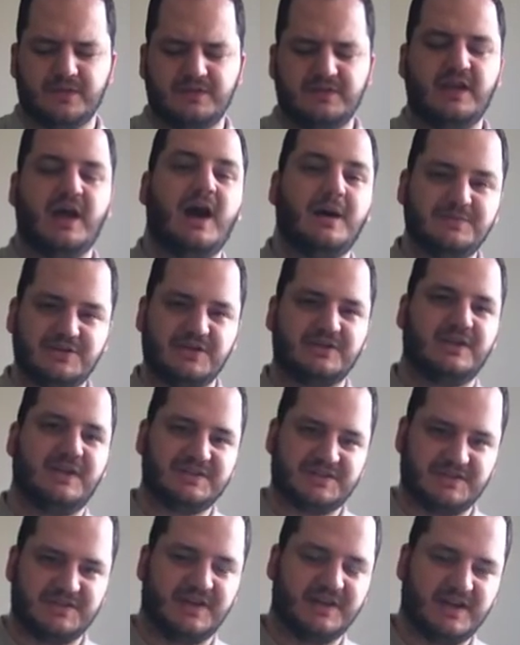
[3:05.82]
the object
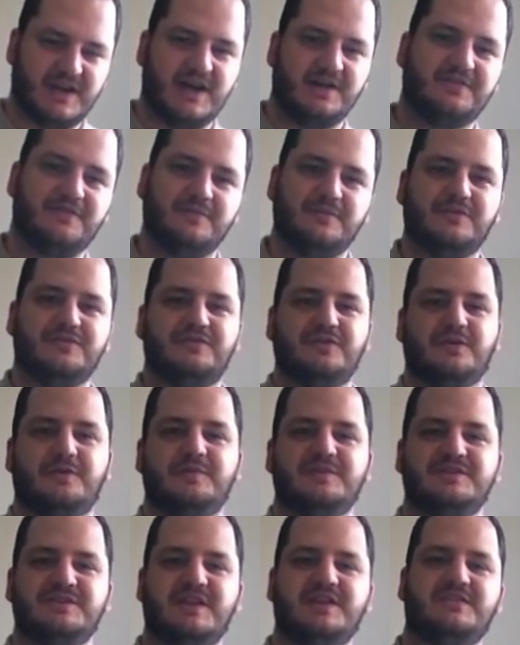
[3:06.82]
lesson I got from the
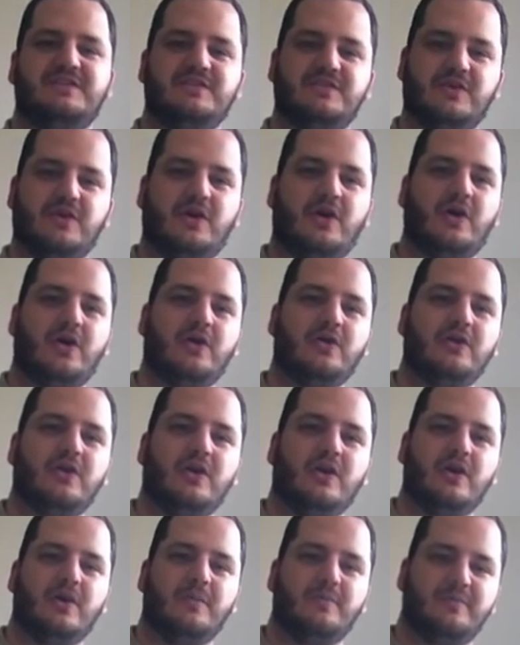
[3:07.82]
film is that there are
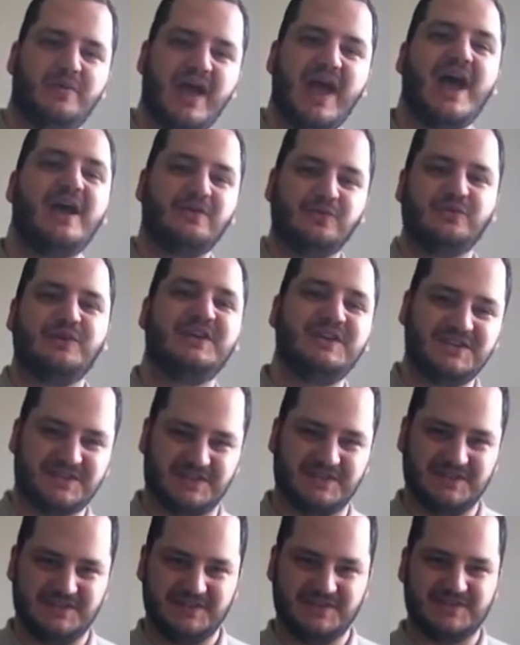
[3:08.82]
bad
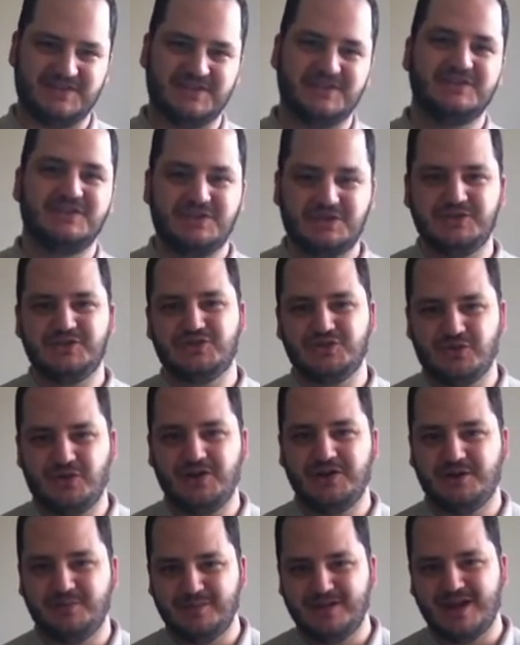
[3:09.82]
reasons to
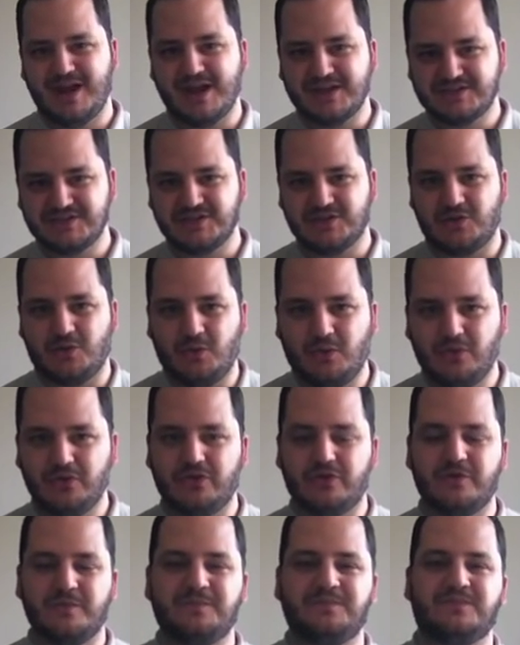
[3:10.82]
join a monastic
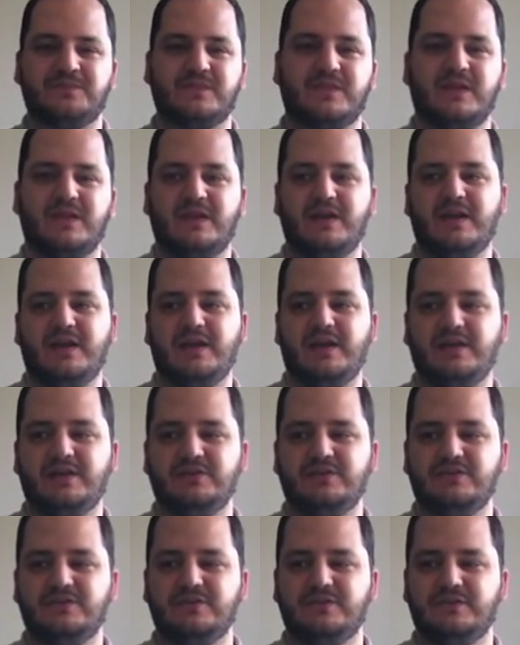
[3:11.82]
order.
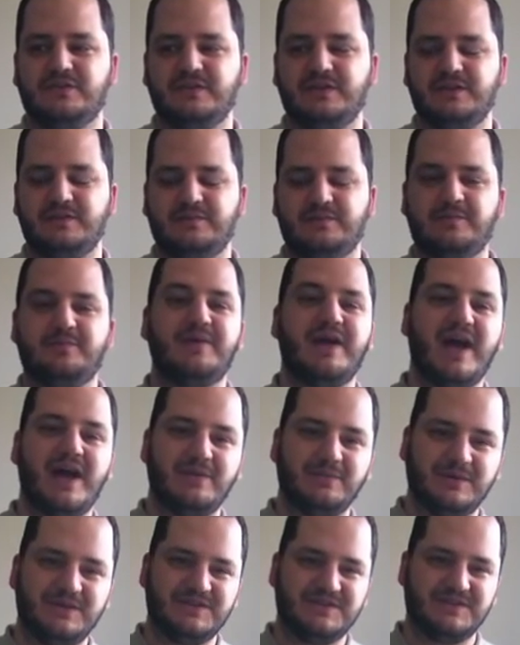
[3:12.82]
And the
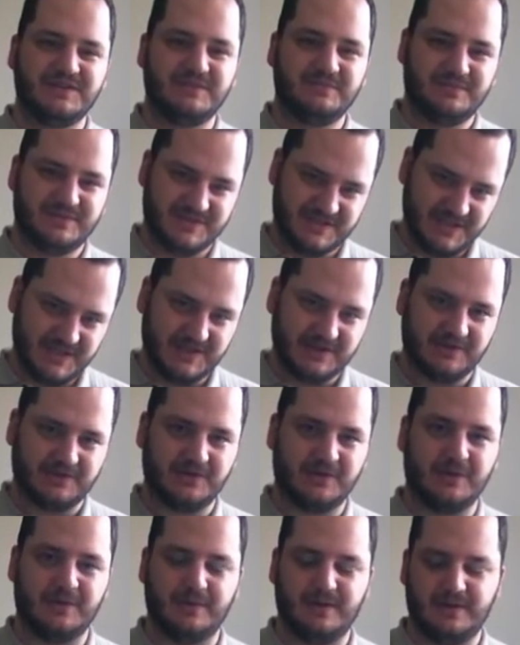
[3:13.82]
bad reason in
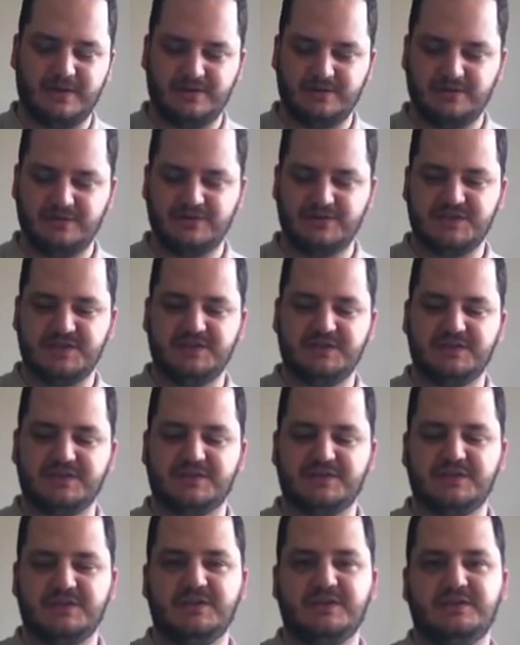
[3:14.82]
particular, and you see
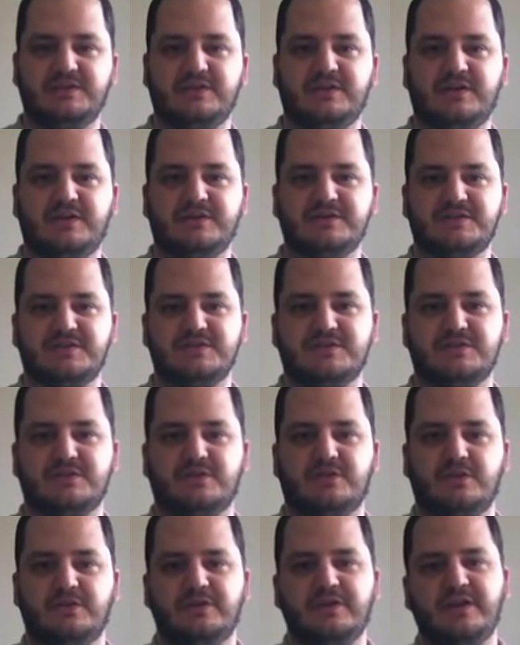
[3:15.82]
this in Sister
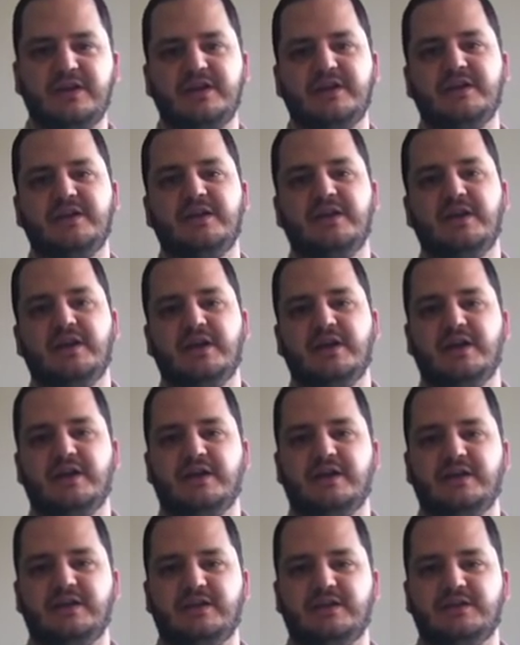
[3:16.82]
Claude,
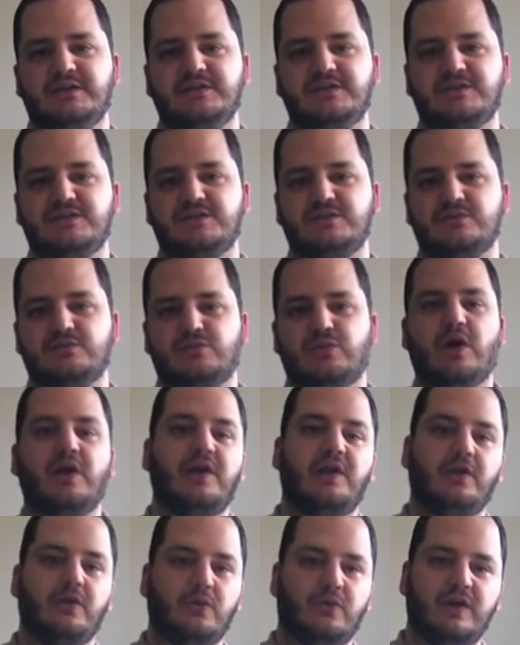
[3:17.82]
is
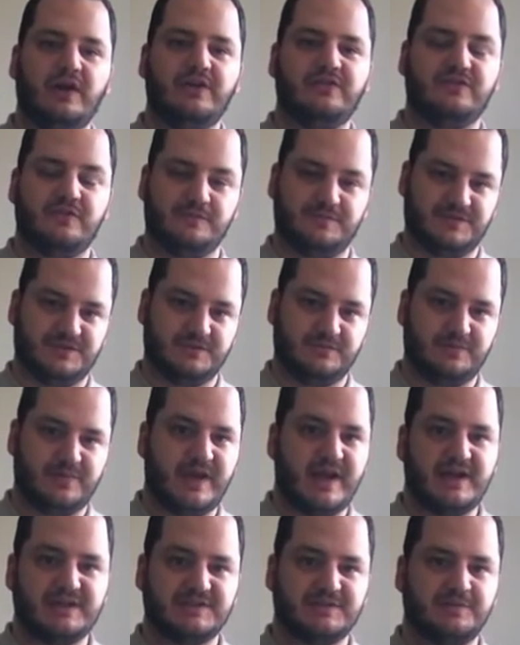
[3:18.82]
running away from some
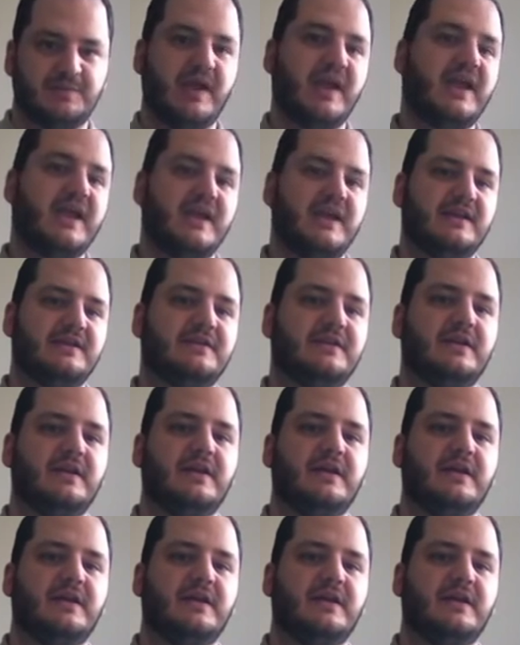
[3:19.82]
past pain.